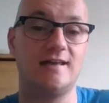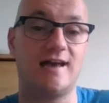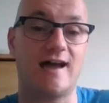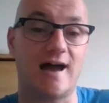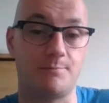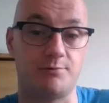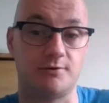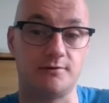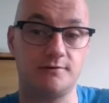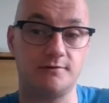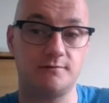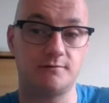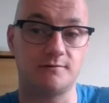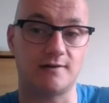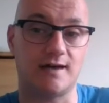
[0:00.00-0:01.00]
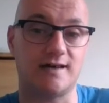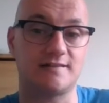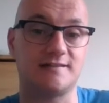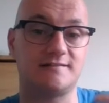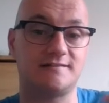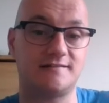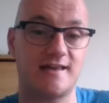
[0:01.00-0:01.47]
happened at
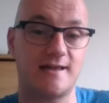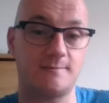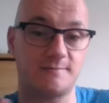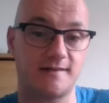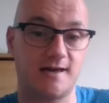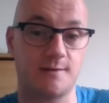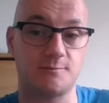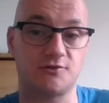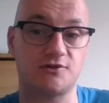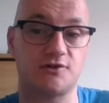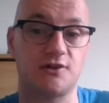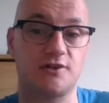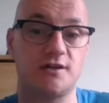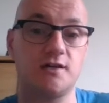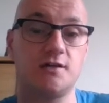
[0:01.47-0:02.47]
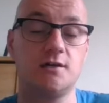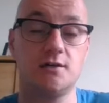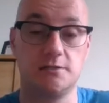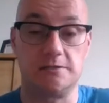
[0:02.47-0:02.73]
the same time as another